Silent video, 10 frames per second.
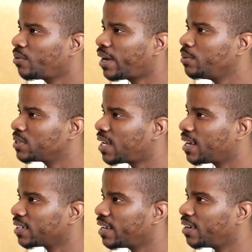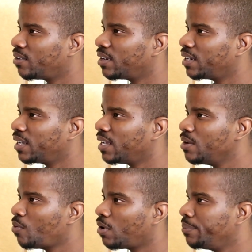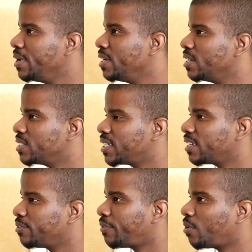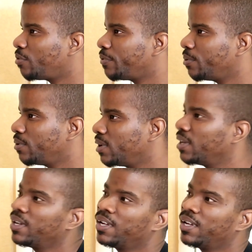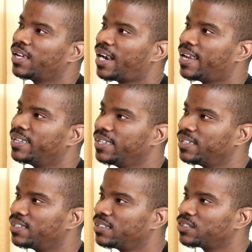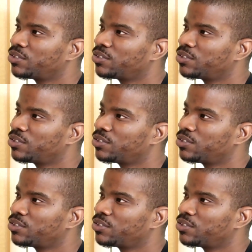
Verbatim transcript: while he was locked down, and then he wanted me to take the fall for it, and I didn't.